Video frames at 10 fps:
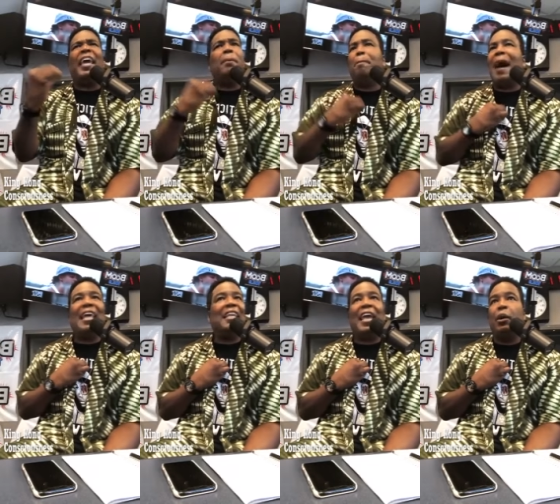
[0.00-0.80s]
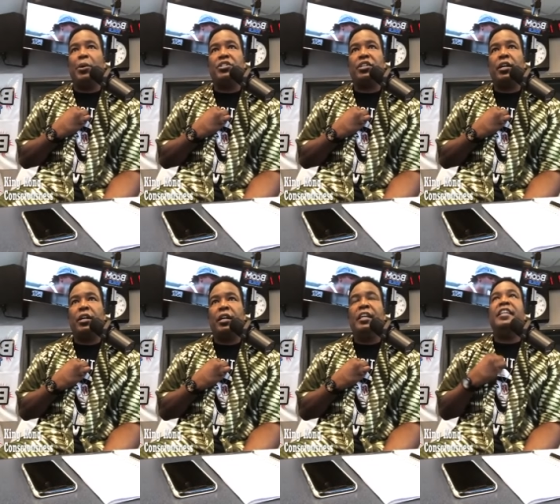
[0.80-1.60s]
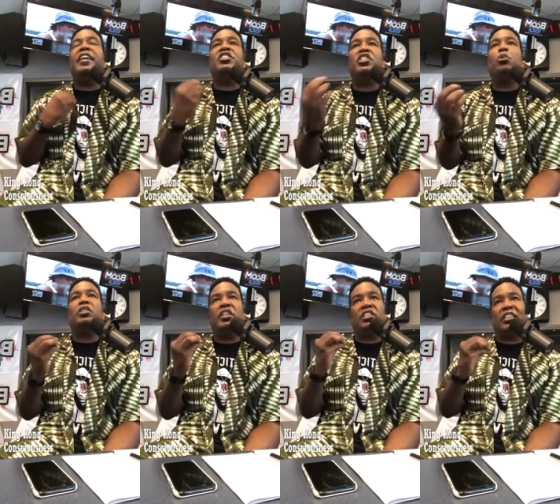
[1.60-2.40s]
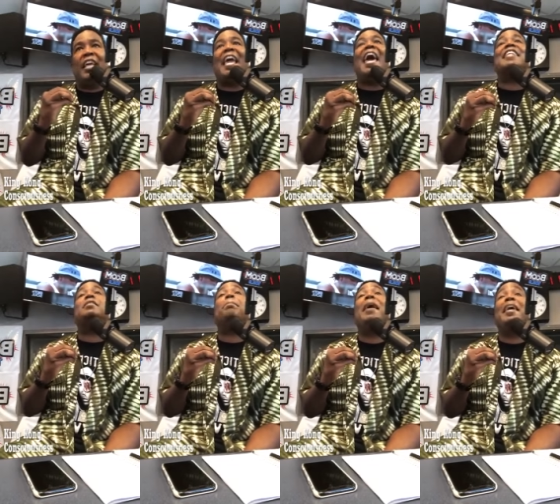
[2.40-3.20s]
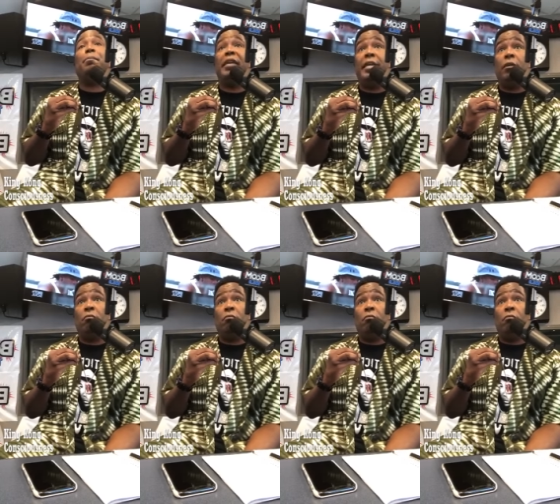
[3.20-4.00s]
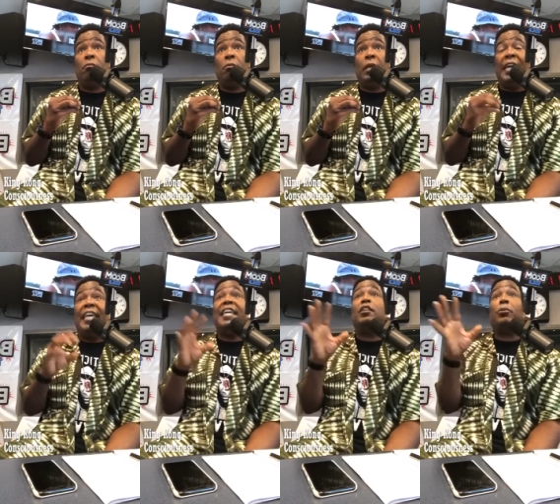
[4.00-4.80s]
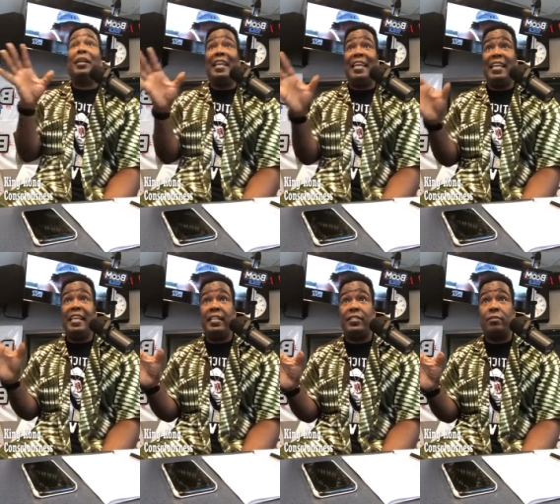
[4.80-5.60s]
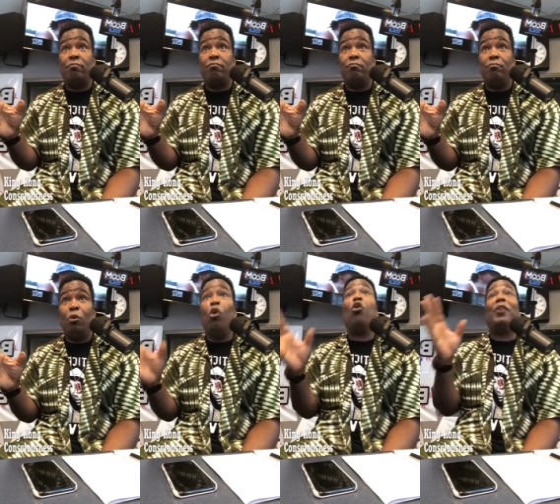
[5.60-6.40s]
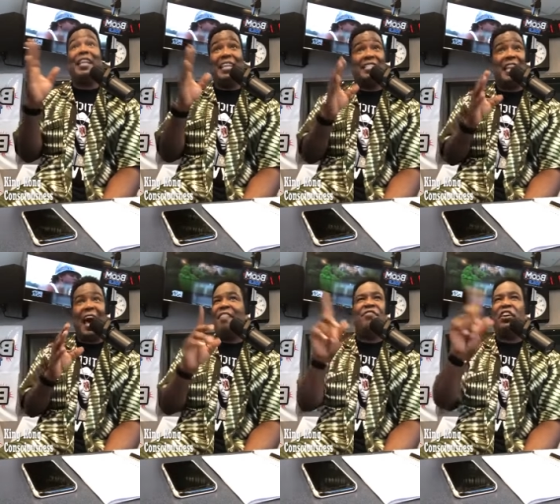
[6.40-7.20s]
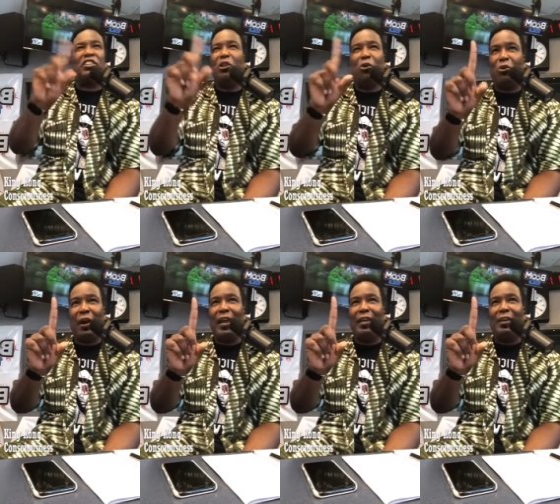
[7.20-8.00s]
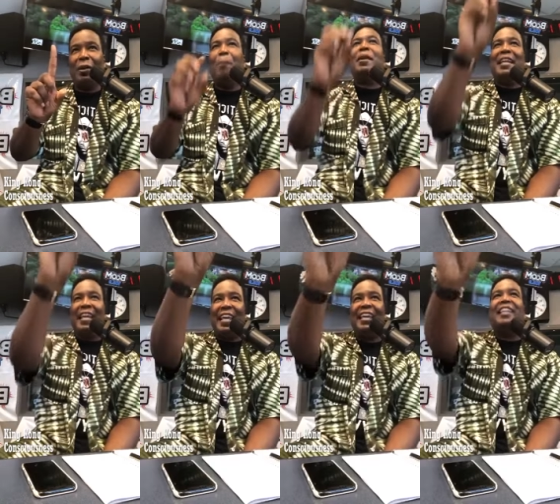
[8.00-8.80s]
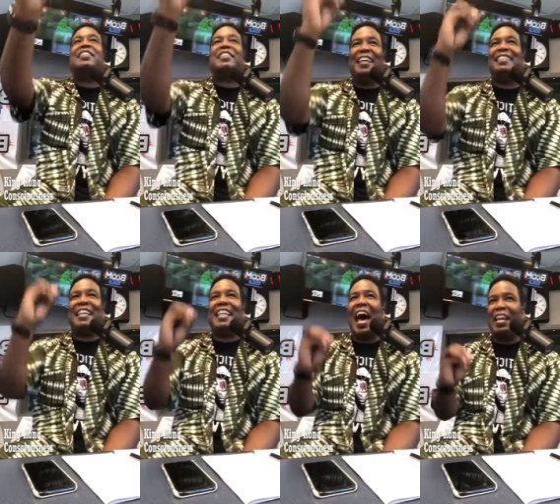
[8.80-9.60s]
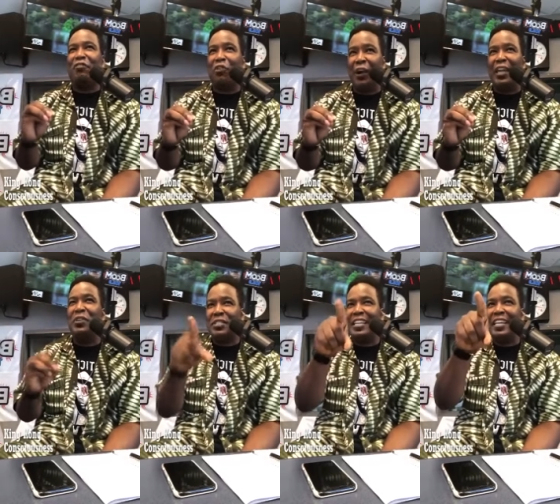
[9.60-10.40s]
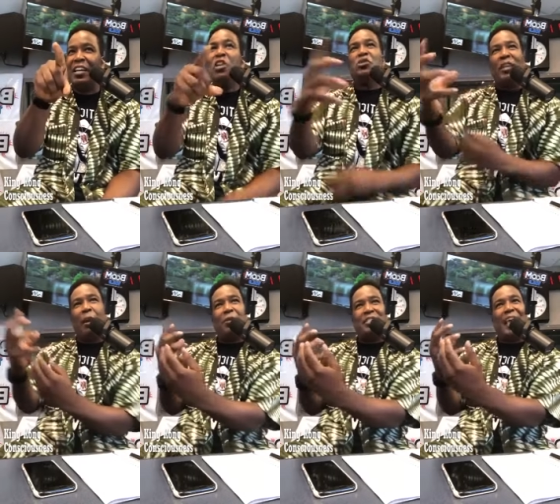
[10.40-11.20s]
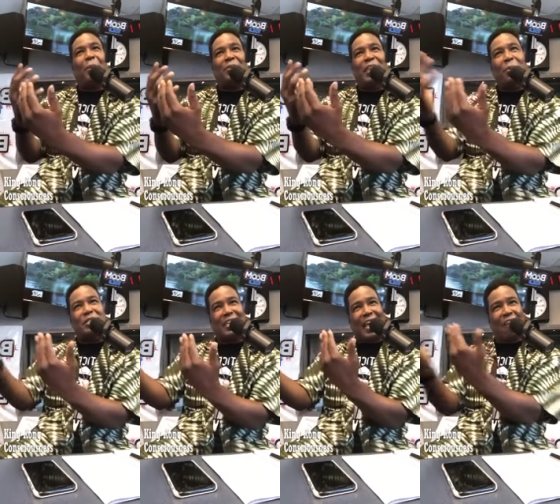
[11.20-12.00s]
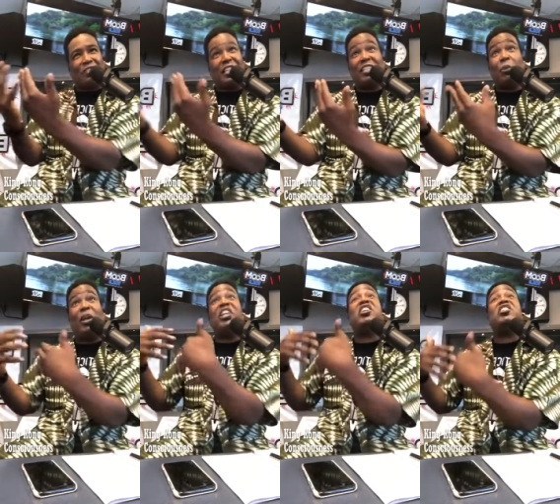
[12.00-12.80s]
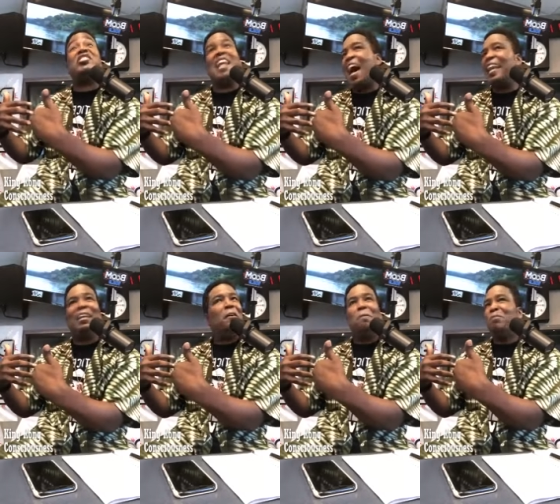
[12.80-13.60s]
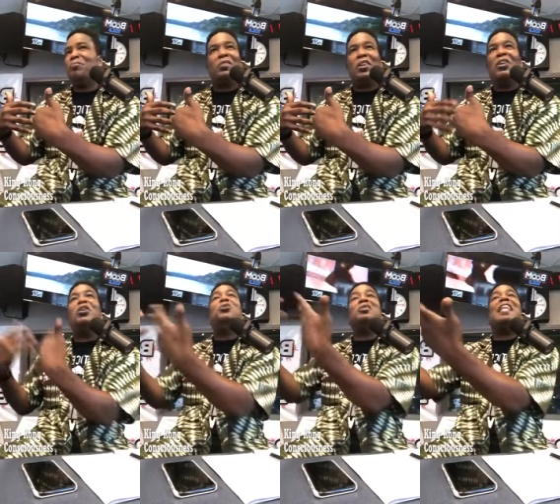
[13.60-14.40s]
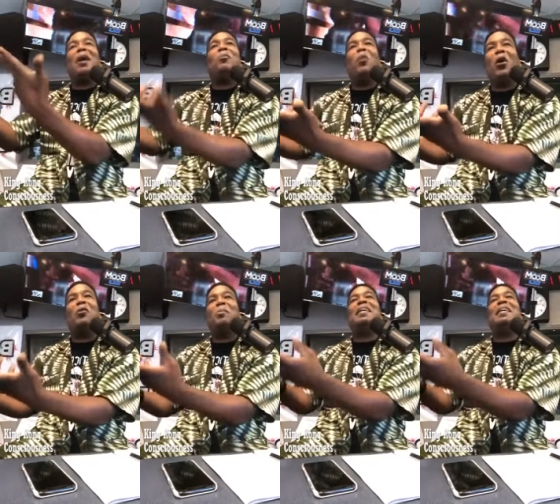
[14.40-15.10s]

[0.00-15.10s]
in my language, there's no such thing as maybe. Either it is or it is not. There's no gray. But in English, there's a lot of gray. You see, so there was a conversation where he could not use that word